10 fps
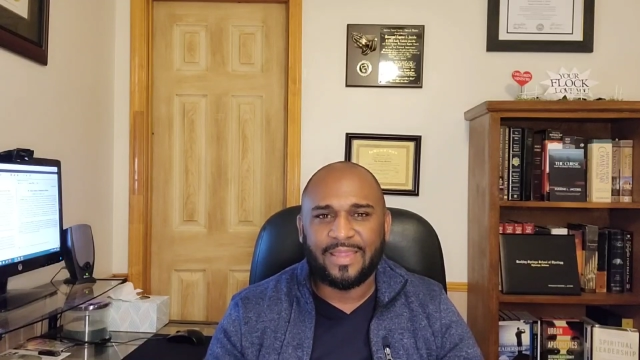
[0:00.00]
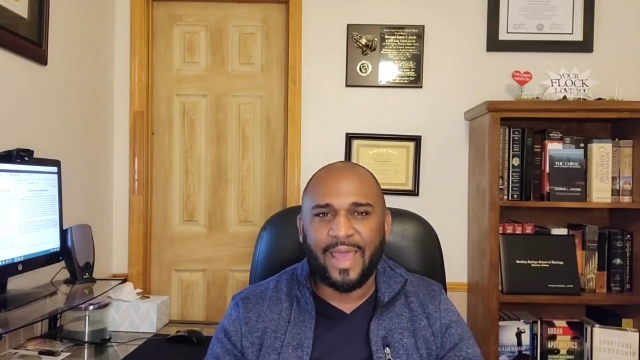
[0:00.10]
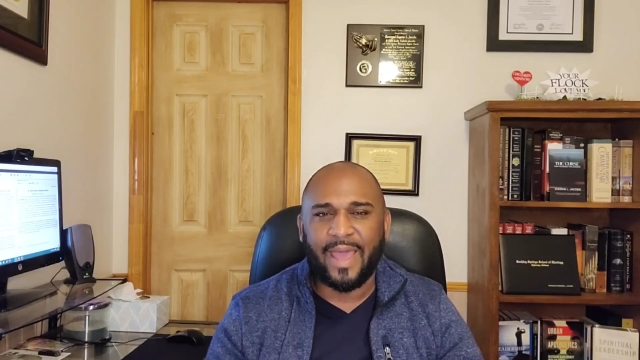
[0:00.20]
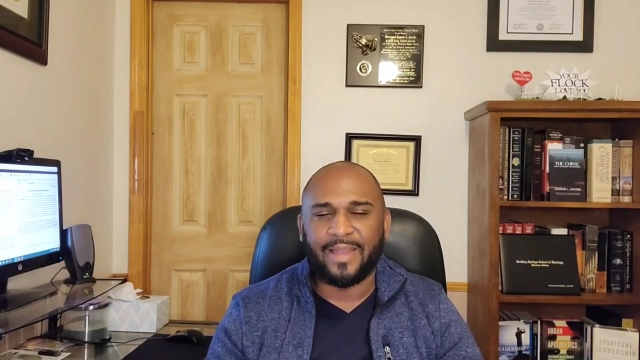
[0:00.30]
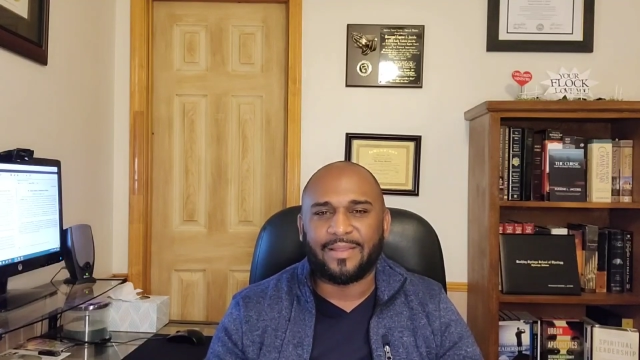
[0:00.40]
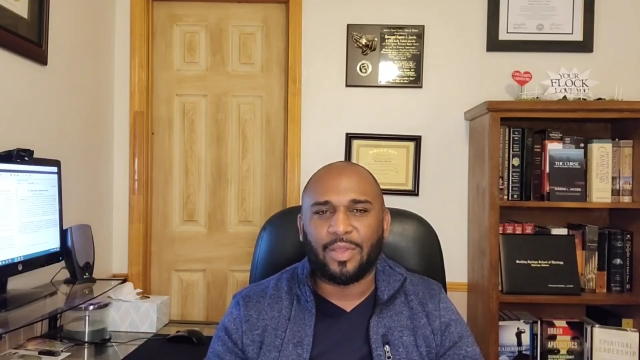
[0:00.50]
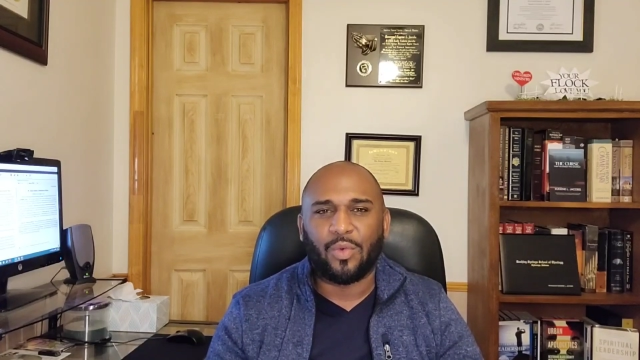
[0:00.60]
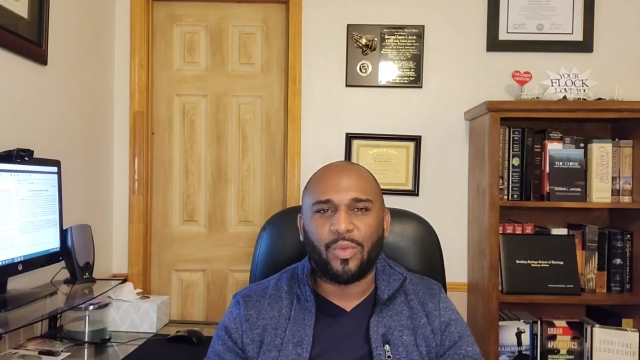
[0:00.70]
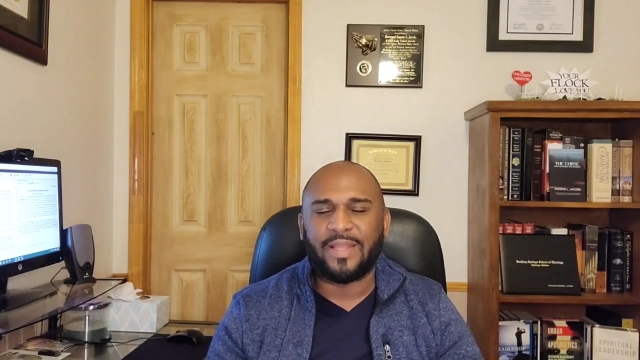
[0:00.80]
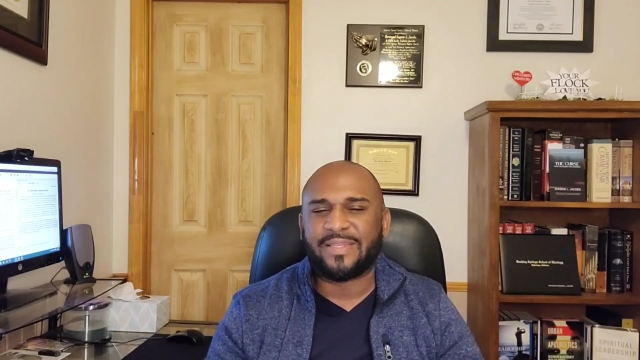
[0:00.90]
that
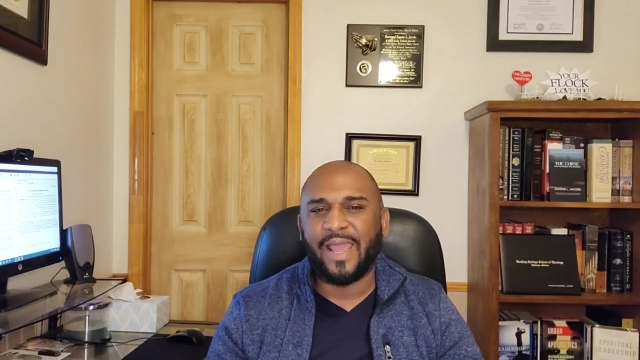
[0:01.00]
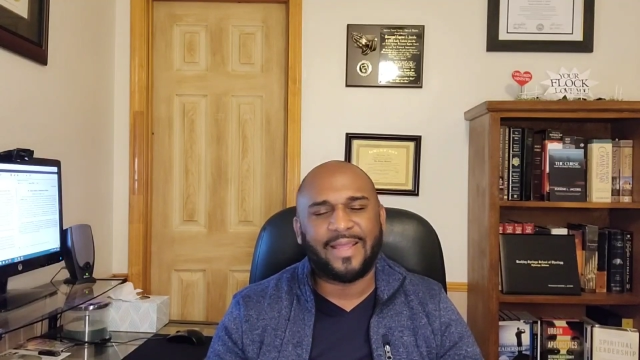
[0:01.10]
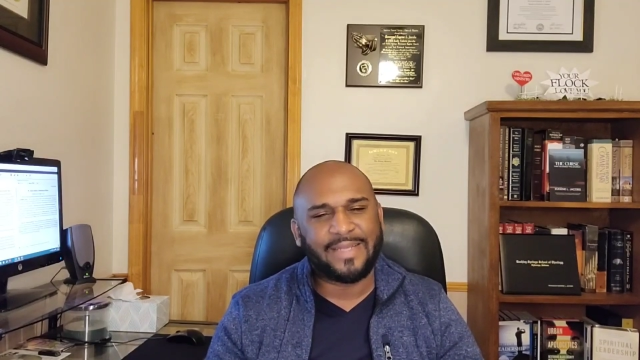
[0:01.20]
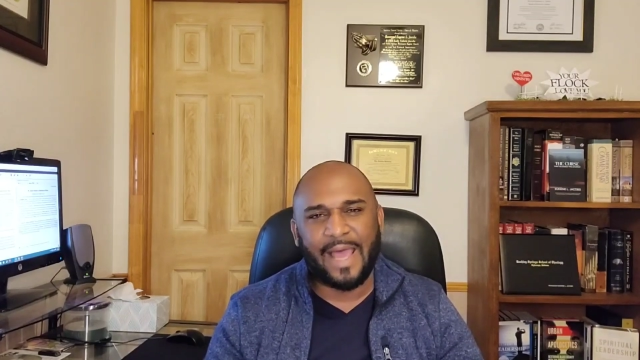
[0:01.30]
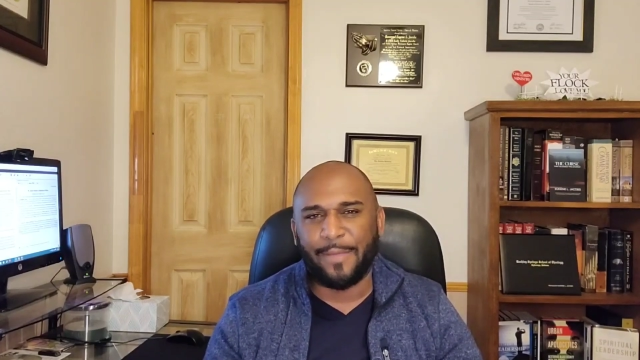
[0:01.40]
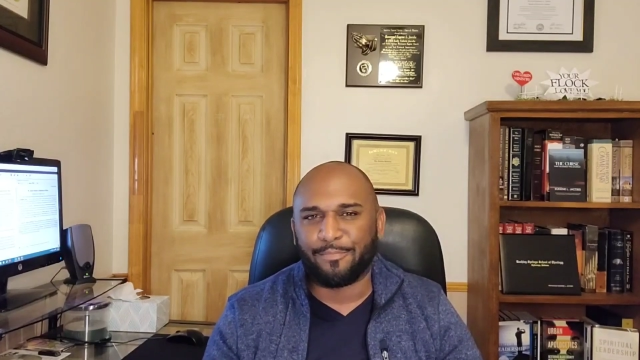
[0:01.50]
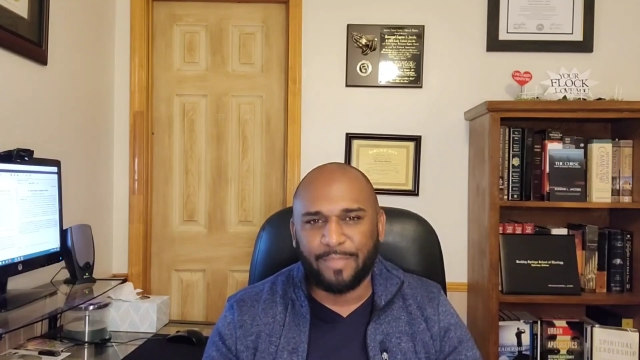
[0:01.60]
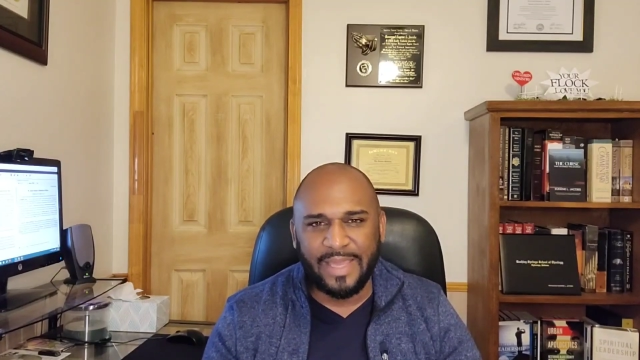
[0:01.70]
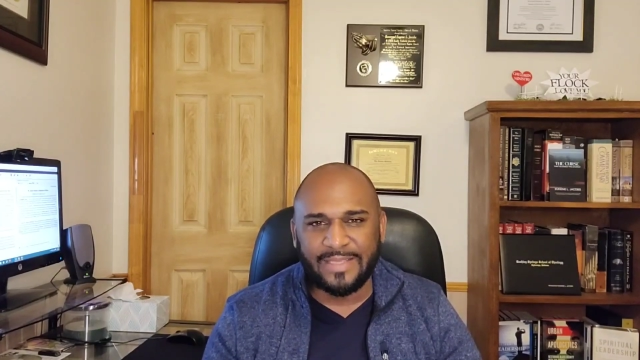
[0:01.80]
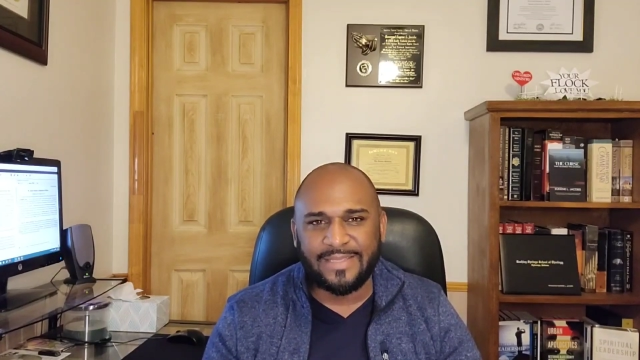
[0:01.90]
we dare not
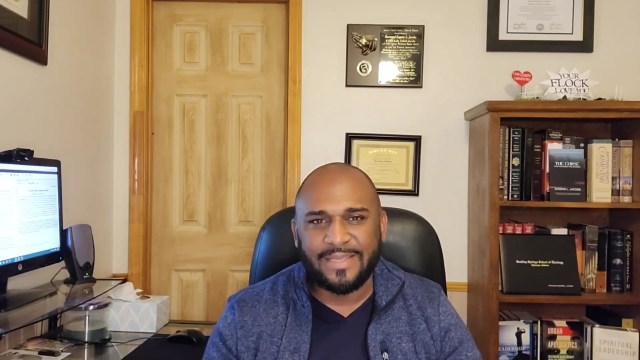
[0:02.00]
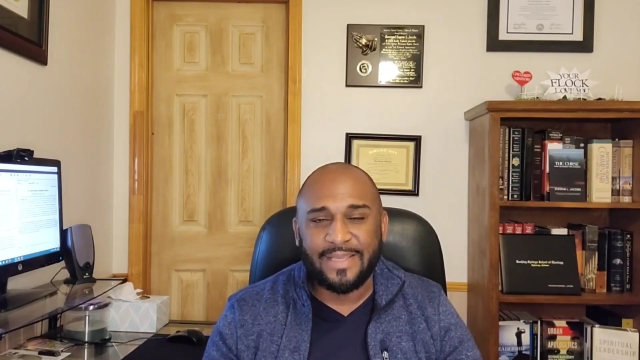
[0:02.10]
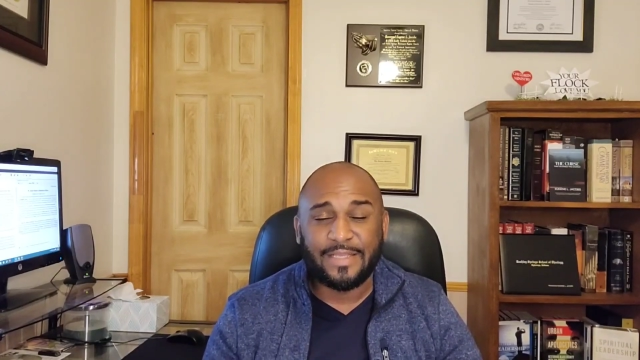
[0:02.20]
miss.